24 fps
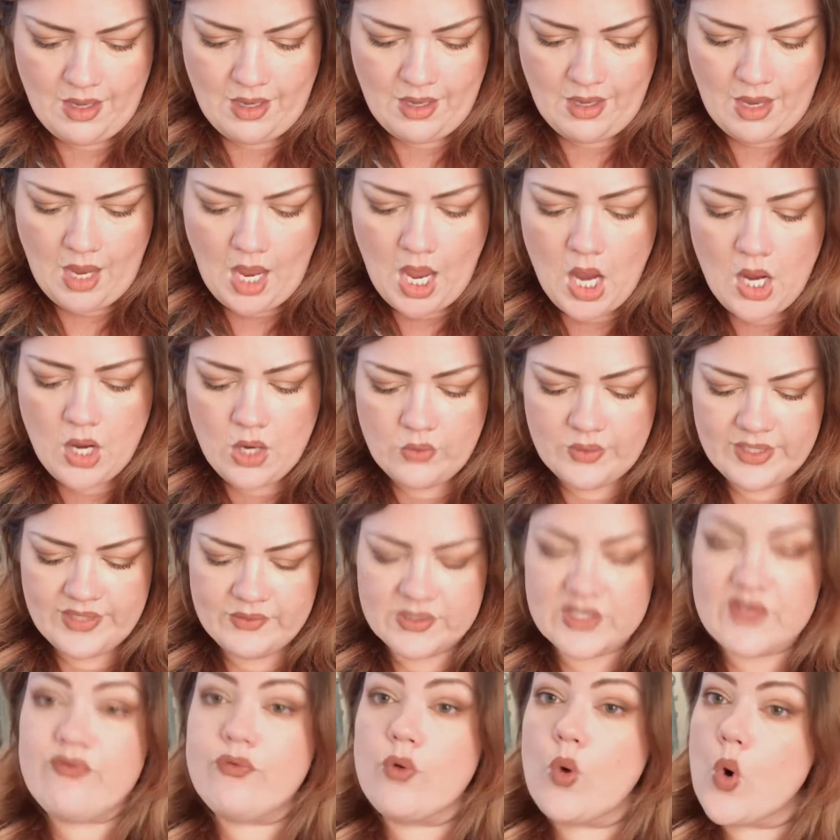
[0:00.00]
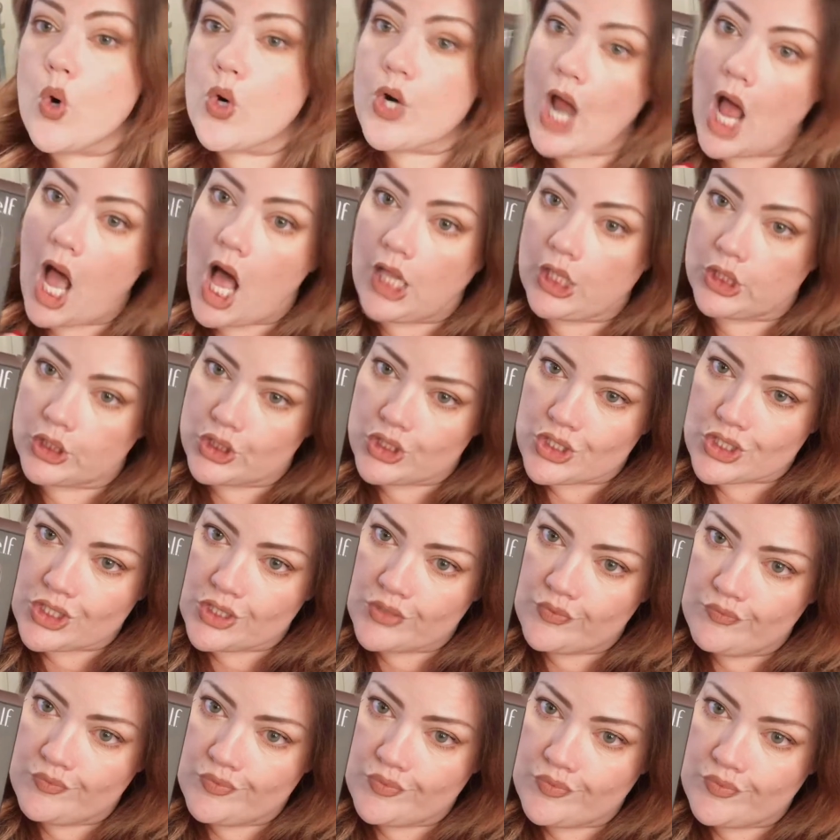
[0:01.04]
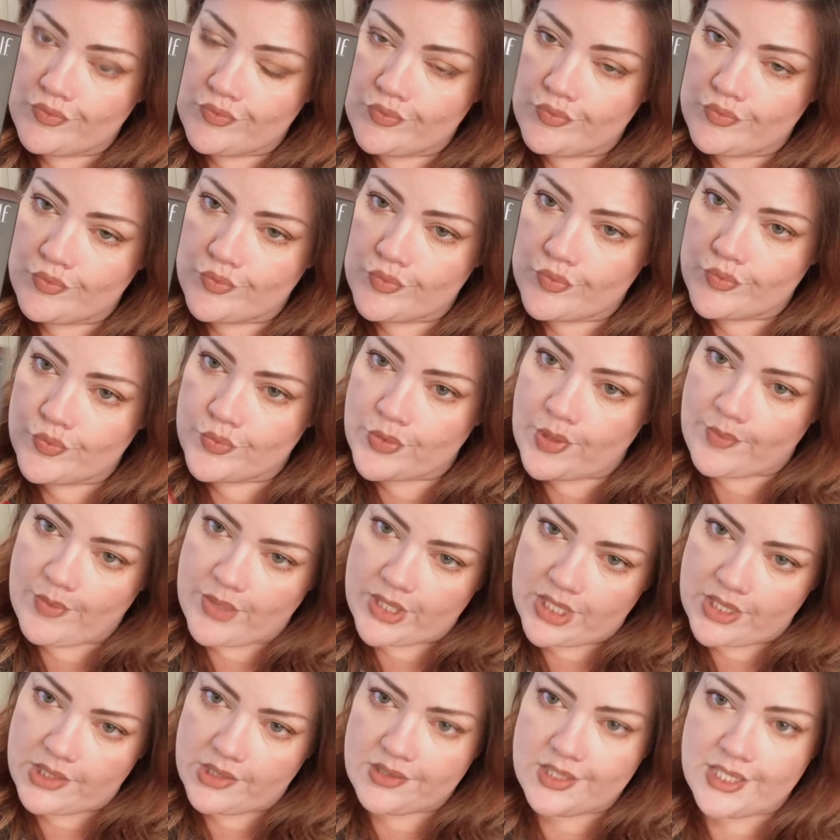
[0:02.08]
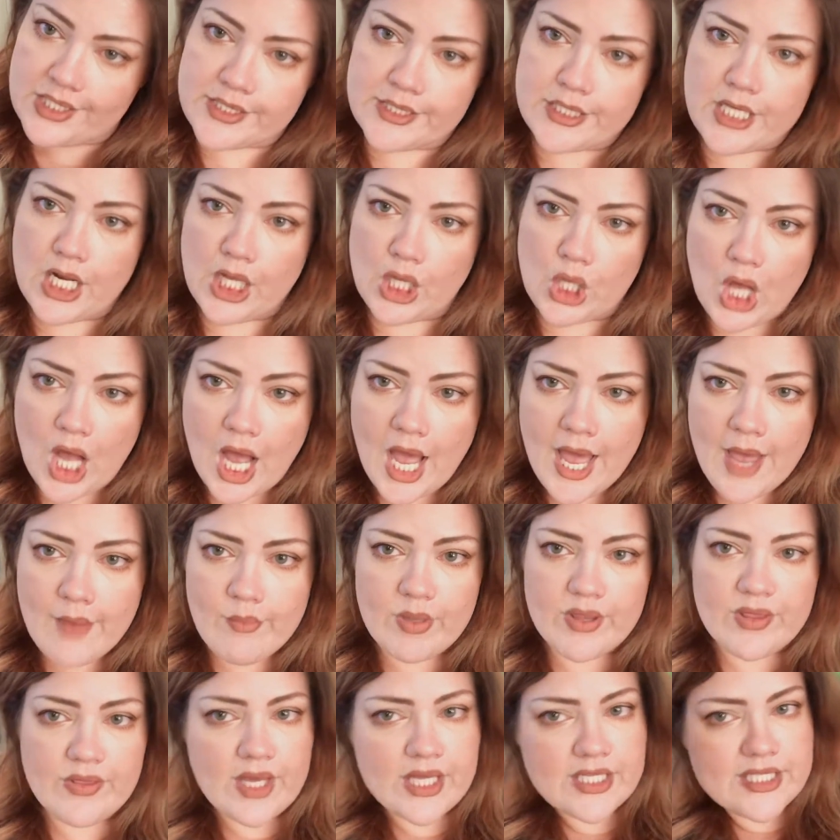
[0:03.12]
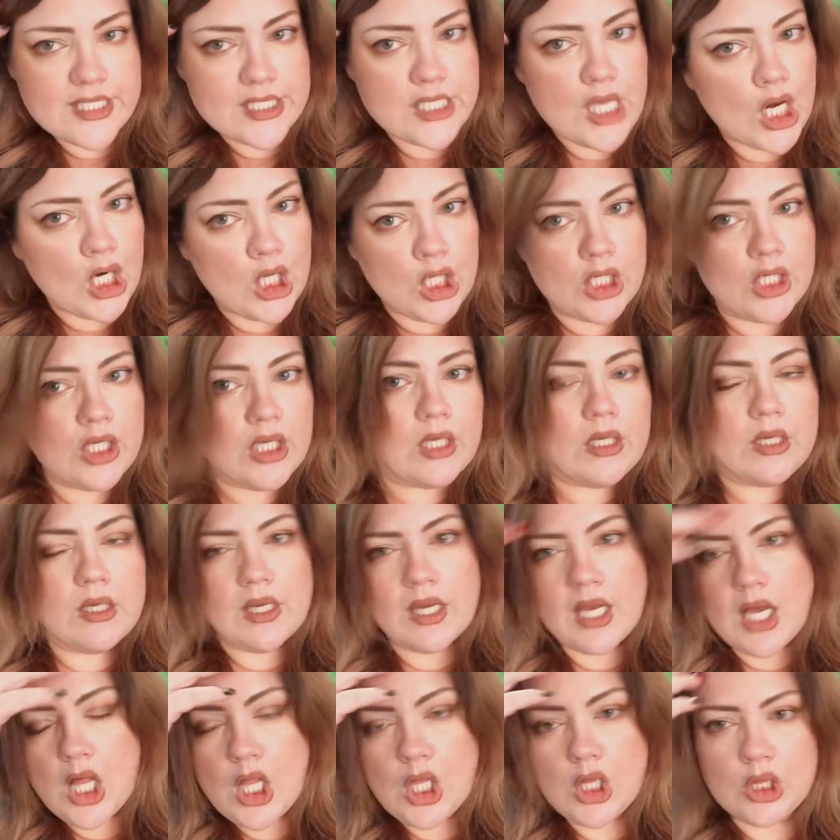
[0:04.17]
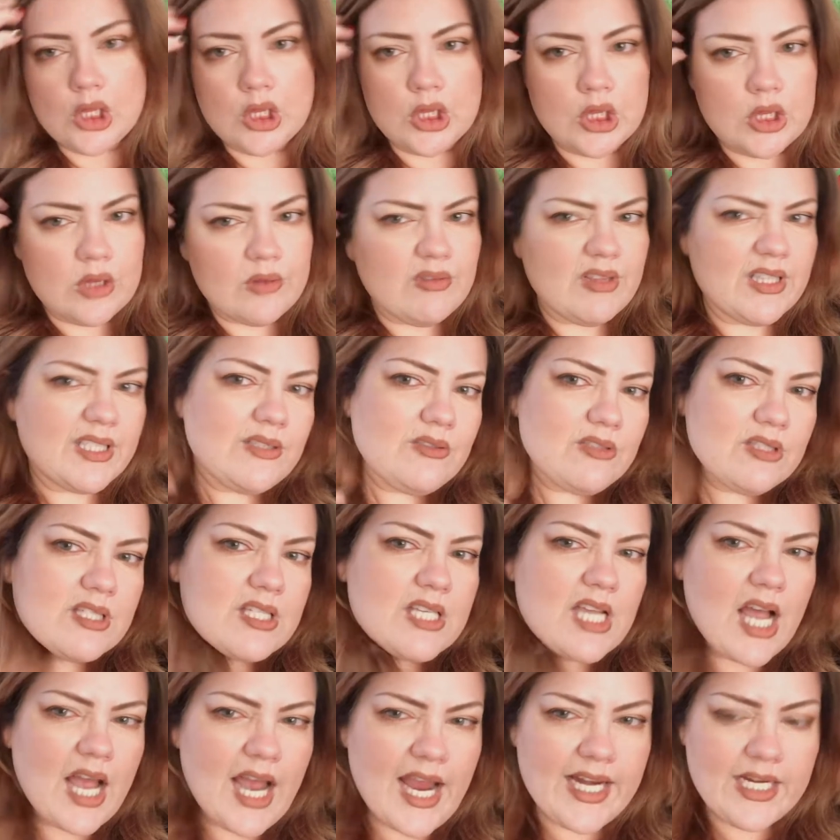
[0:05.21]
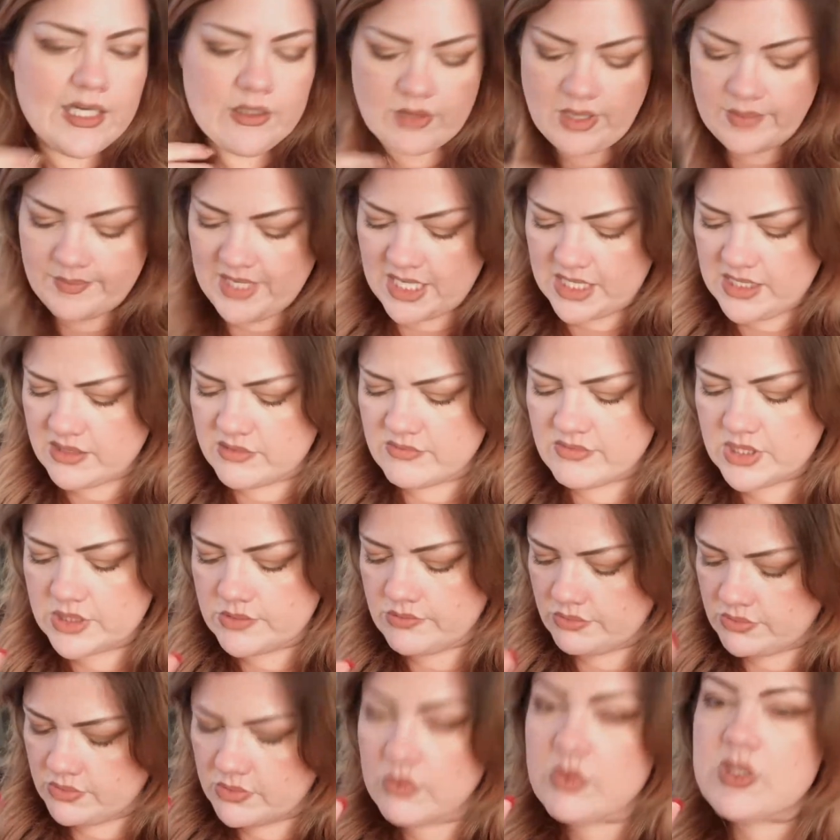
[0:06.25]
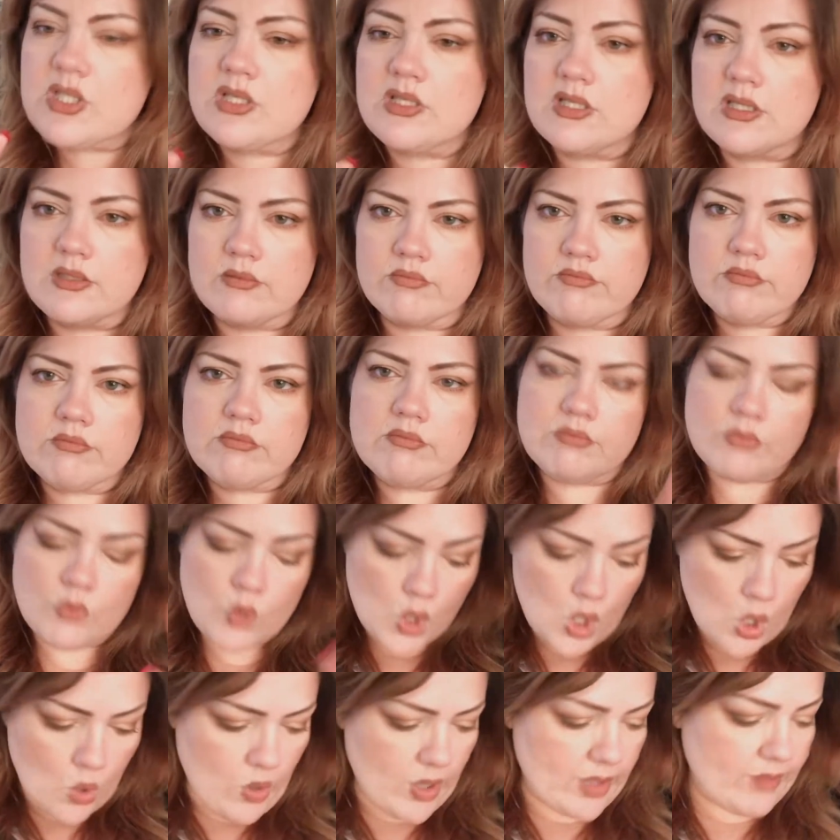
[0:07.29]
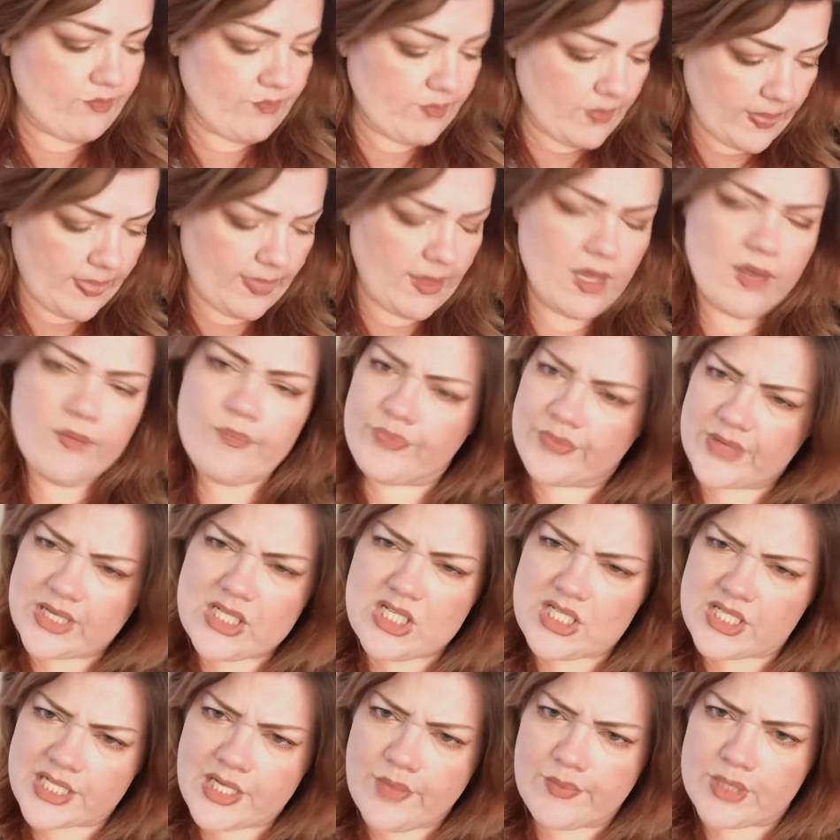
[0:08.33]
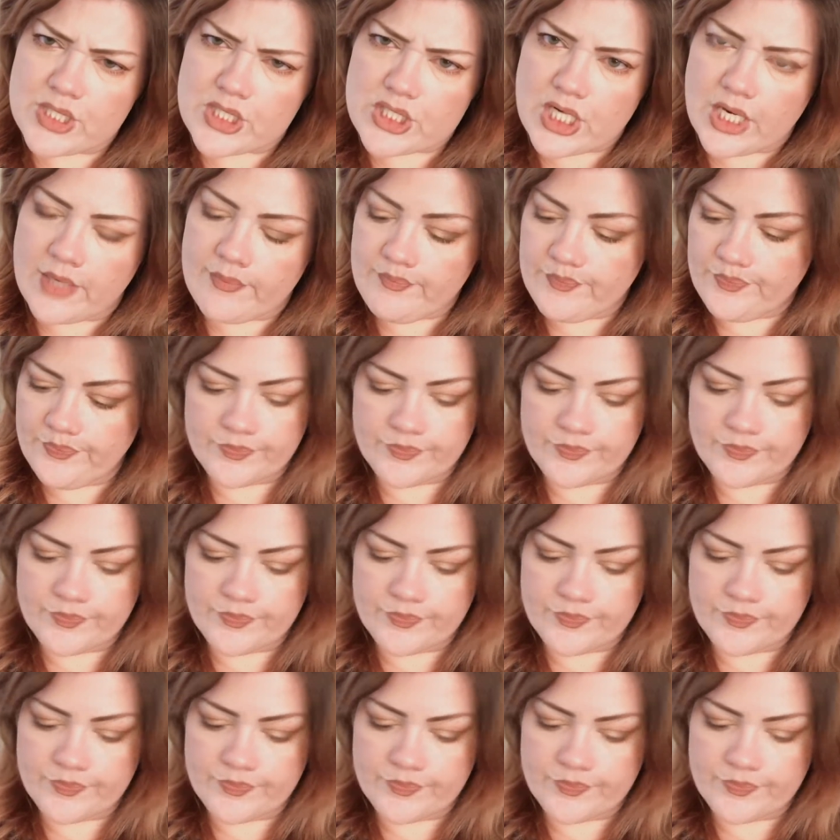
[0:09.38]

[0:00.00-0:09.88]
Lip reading: Oh, it was $4. I mean, that's not a lot, but that's not a little tiny. I mean, we'll go on. Just tell me to shut up.